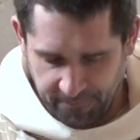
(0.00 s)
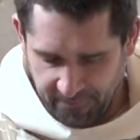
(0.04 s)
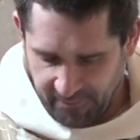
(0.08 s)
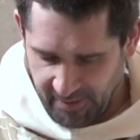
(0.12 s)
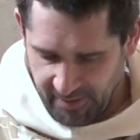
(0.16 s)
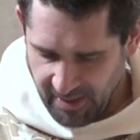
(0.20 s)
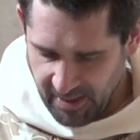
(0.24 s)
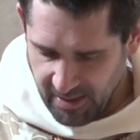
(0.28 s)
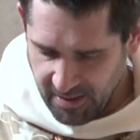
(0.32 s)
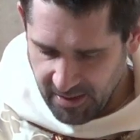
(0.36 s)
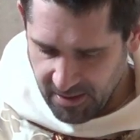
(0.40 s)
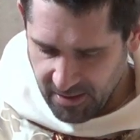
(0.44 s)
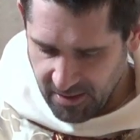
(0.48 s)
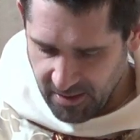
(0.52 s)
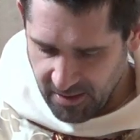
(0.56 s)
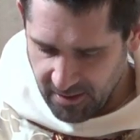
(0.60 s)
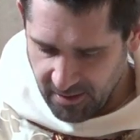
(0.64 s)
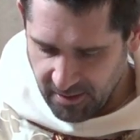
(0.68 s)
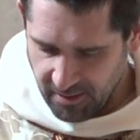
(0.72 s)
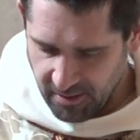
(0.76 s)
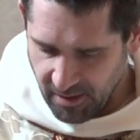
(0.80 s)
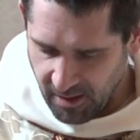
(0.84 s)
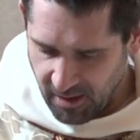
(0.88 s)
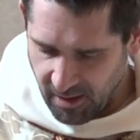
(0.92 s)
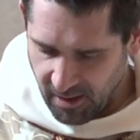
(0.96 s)
He
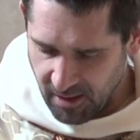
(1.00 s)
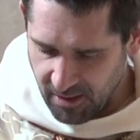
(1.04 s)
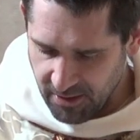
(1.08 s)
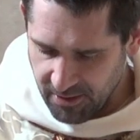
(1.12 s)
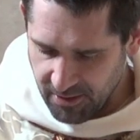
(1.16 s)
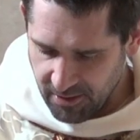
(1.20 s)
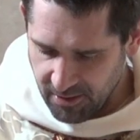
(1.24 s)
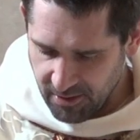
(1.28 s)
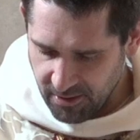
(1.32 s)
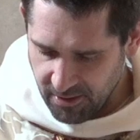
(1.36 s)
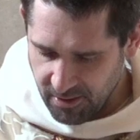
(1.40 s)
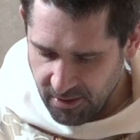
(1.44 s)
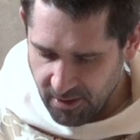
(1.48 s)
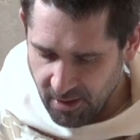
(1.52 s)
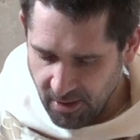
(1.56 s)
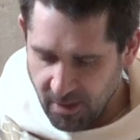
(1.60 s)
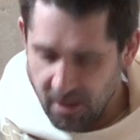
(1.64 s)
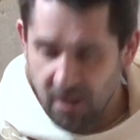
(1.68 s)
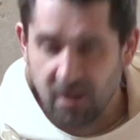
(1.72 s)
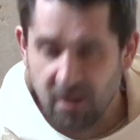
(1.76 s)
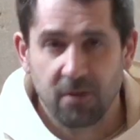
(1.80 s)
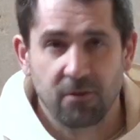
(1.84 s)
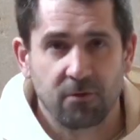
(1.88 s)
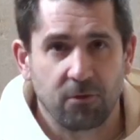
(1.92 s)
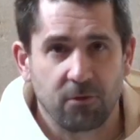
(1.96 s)
still asks
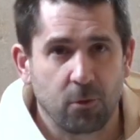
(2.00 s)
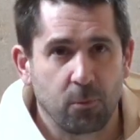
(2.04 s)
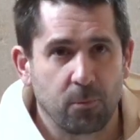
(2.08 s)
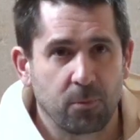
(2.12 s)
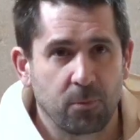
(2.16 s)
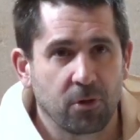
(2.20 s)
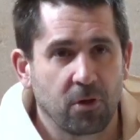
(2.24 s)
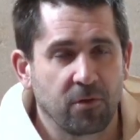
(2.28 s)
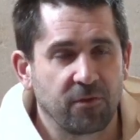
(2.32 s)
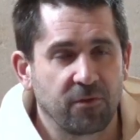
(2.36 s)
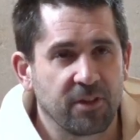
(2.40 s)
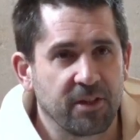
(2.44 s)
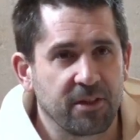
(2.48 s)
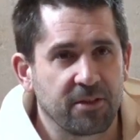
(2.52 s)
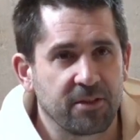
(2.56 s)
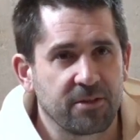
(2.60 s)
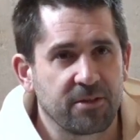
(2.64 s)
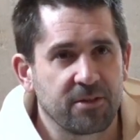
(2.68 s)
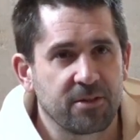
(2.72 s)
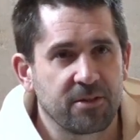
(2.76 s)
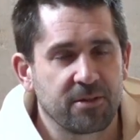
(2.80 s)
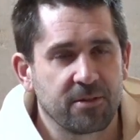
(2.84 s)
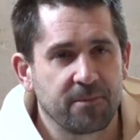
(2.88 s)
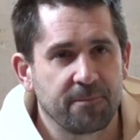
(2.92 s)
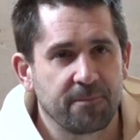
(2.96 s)
for
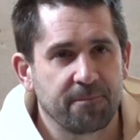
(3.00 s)
prophets.